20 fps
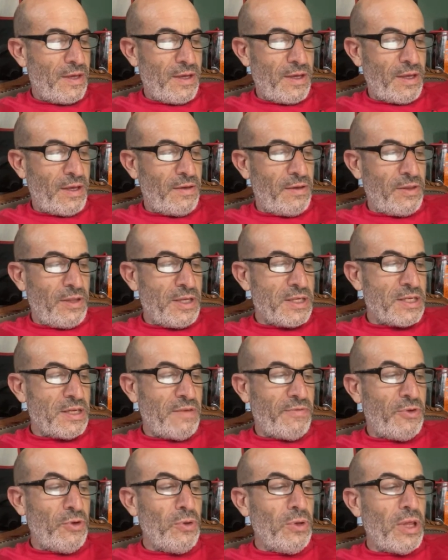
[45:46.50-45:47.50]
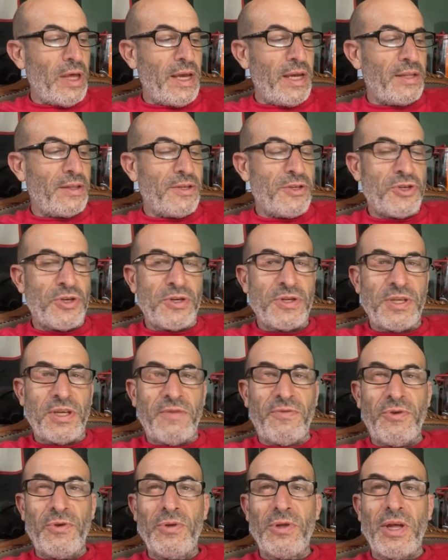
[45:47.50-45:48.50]
Listen, if you like Jersey, if
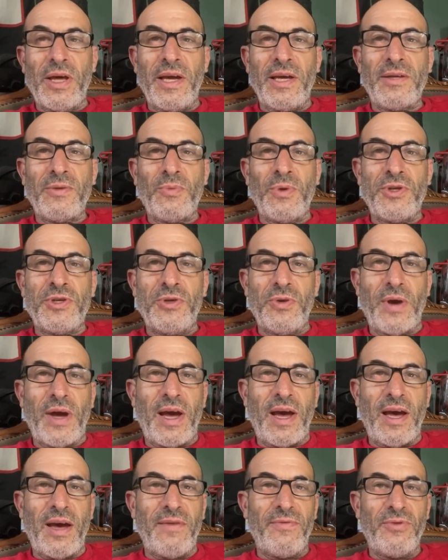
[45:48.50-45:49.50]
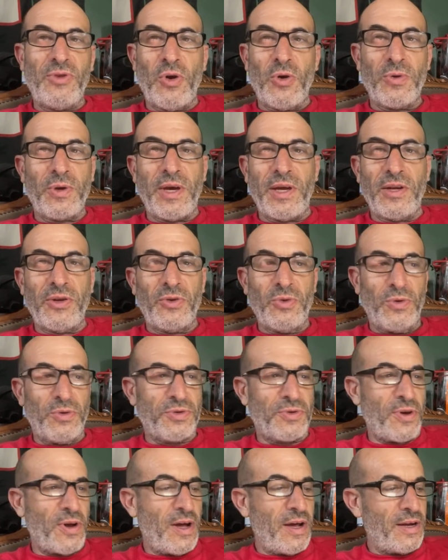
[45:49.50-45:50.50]
you like what you have, don't get a
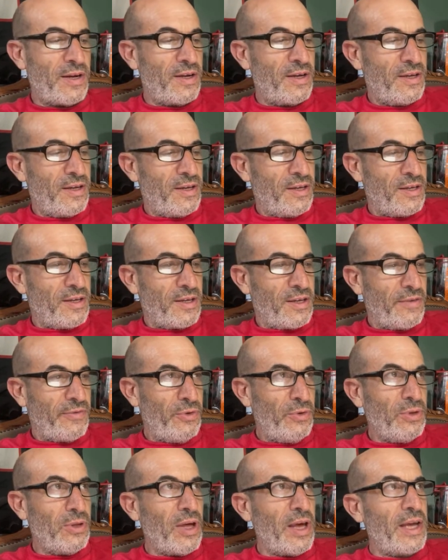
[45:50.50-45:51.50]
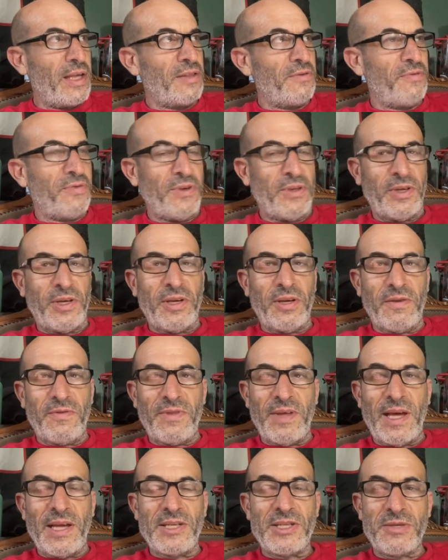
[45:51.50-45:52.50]
Dualtron. If you like the feeling
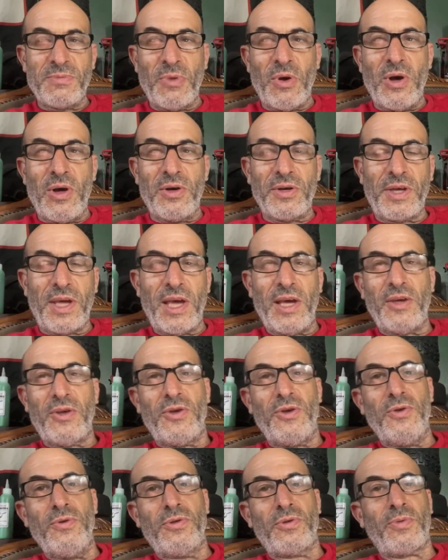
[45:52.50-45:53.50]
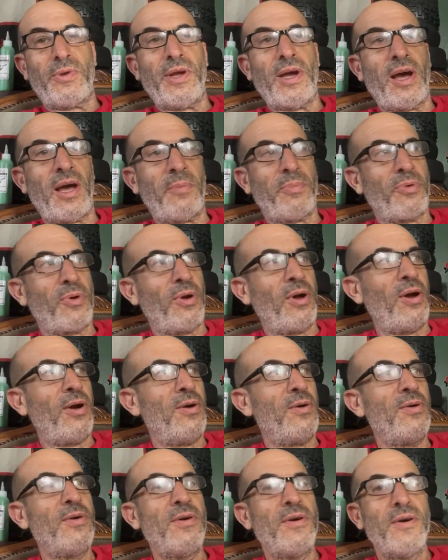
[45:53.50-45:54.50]
of that small KQ3i
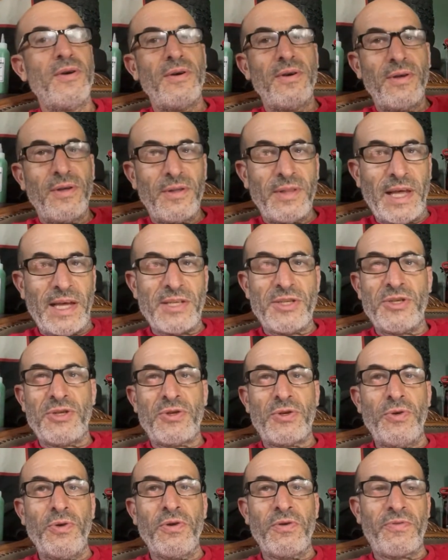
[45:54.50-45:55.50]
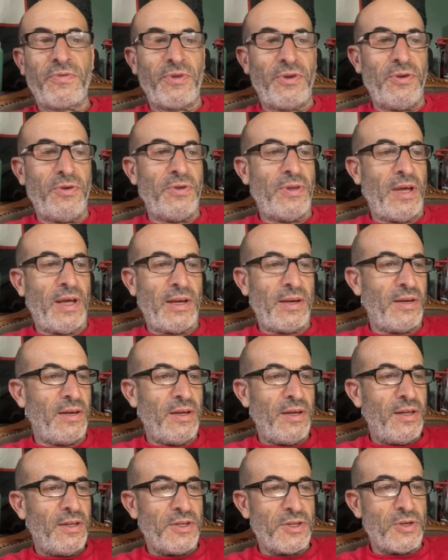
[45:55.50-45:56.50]
Pro, that's the scooter for you
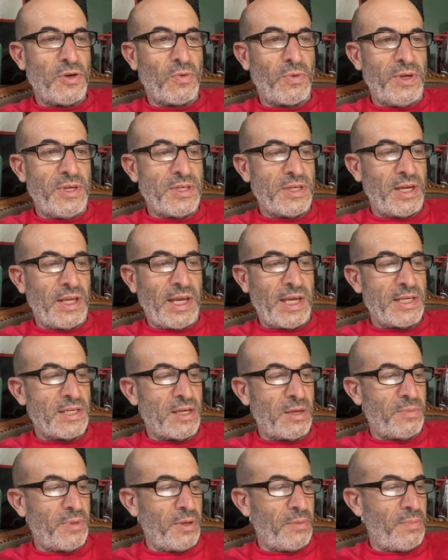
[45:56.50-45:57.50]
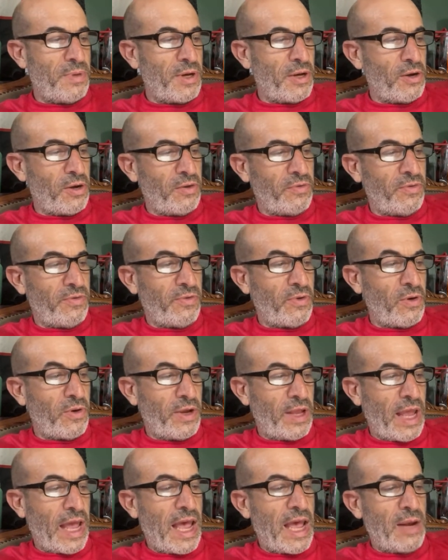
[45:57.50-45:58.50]
then. There's no reason to get something bigger if you've
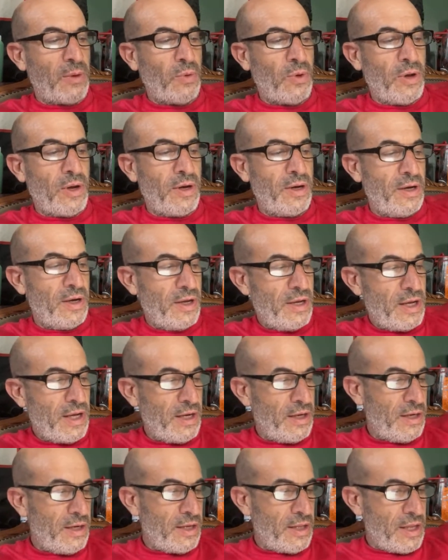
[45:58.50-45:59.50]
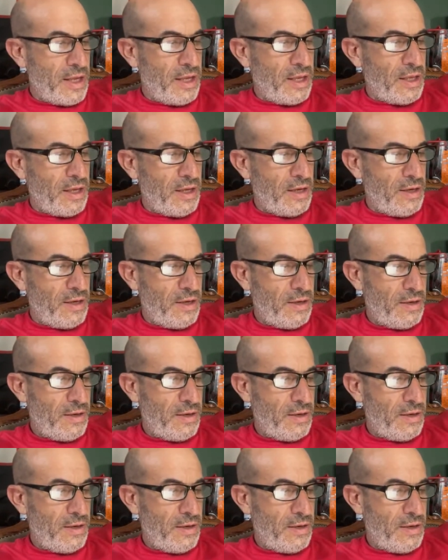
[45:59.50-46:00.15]
already had one and didn't like it.